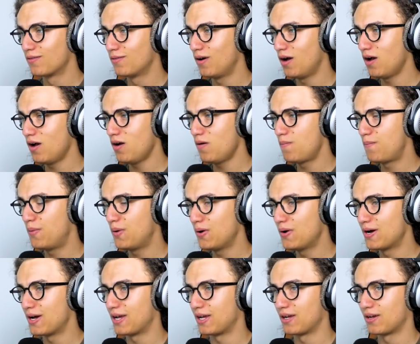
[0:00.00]
Oh,
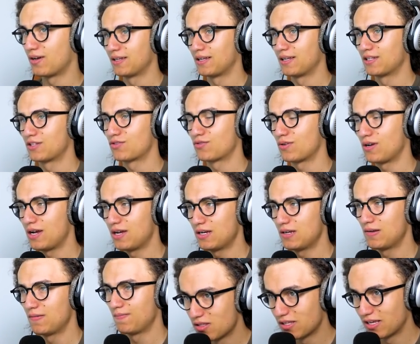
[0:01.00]
boy. Let's
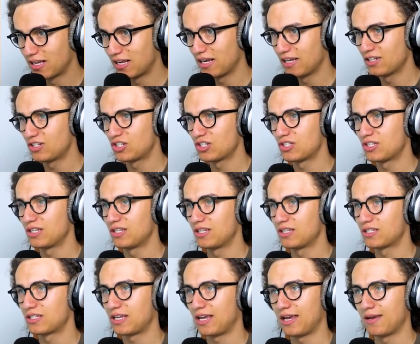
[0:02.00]
run. The glitches in
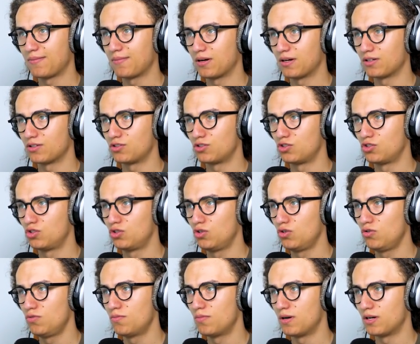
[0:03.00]
this game are
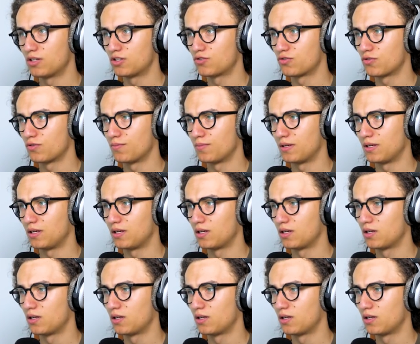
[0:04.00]
too much for me.